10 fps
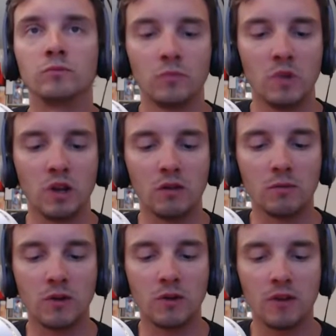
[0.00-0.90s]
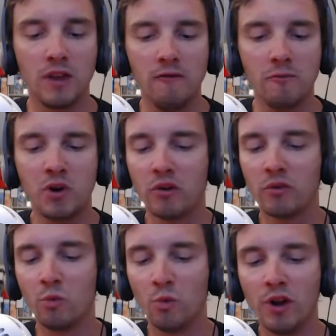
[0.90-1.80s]
Nice, because they have
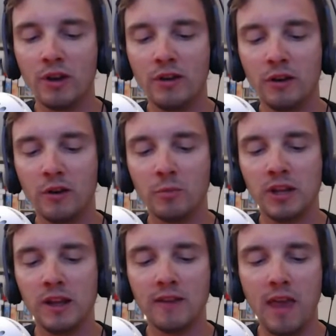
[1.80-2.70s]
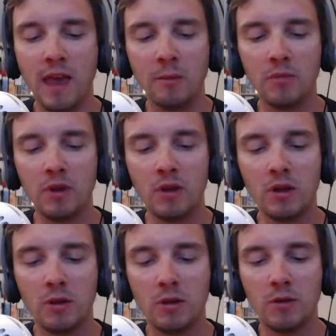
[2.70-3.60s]
part 1 on PSM
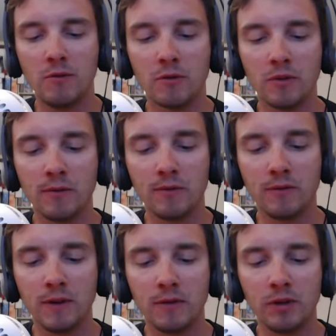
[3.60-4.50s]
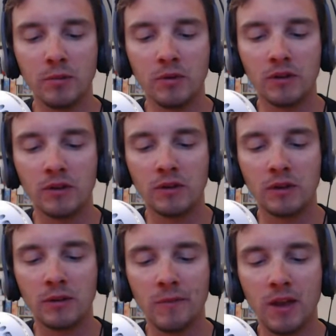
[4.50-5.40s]
for $7.50, but
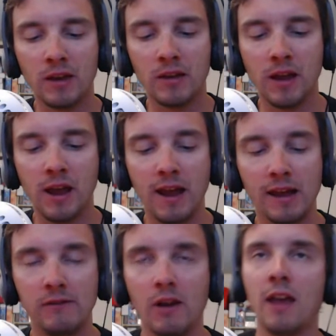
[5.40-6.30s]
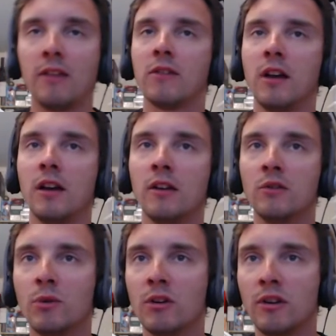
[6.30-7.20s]
I asked the guy on
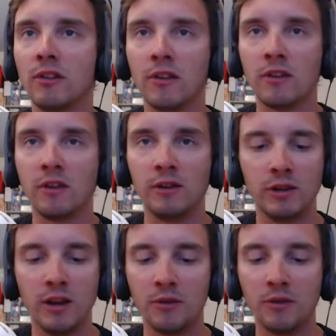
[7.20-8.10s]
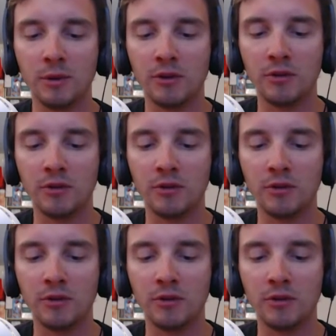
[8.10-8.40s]
Twitter, and he says they doubt they'll be able to